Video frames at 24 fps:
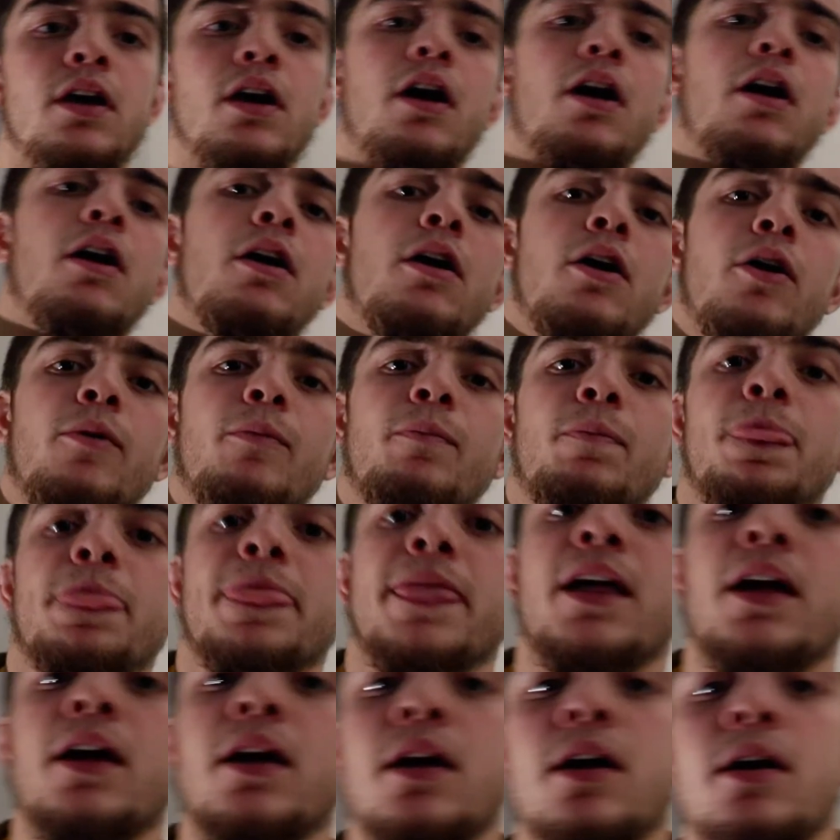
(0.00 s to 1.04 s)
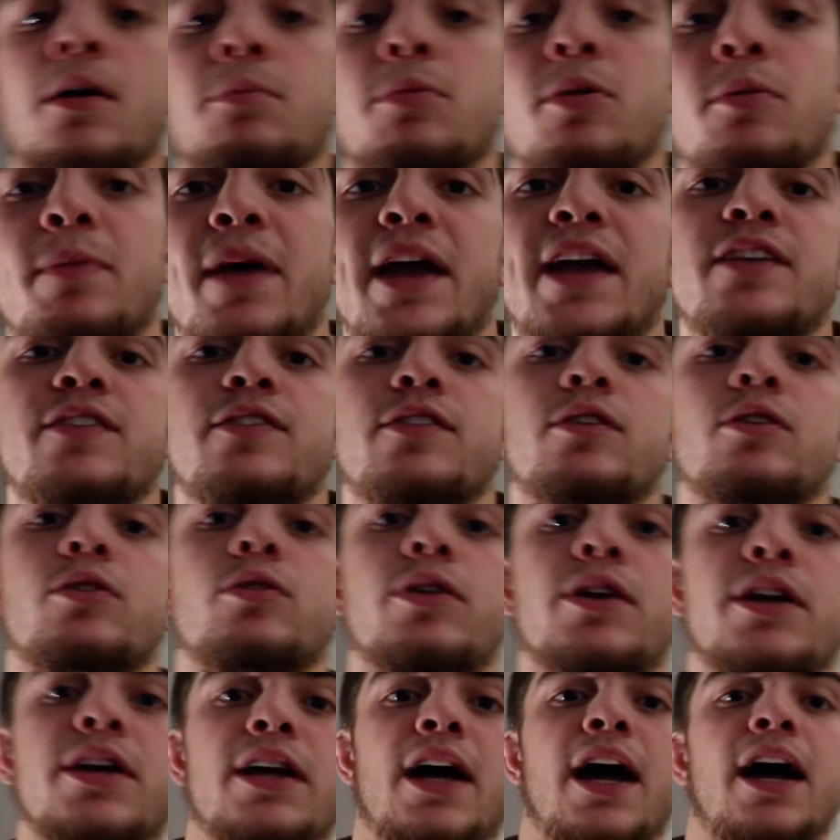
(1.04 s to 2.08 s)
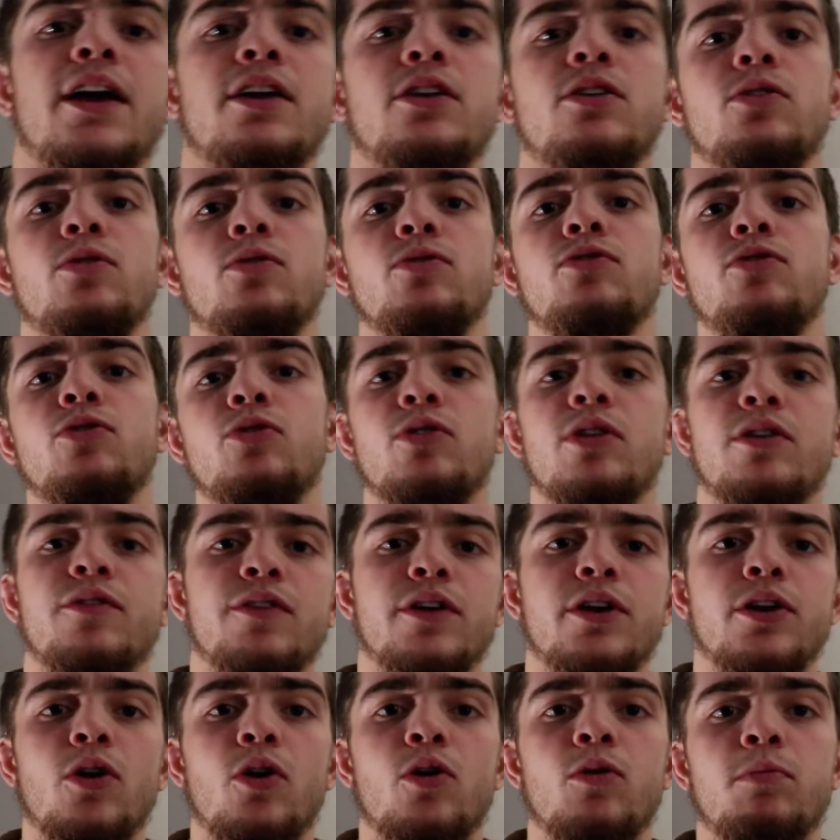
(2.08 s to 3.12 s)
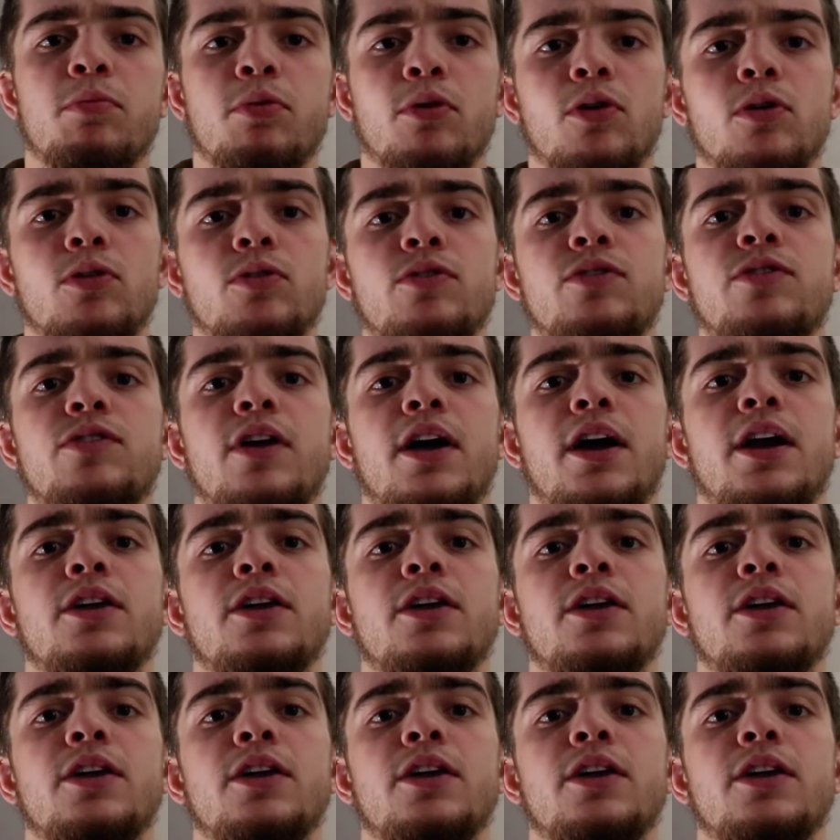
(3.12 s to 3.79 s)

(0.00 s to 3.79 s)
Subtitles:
But basically I use two different GoPros.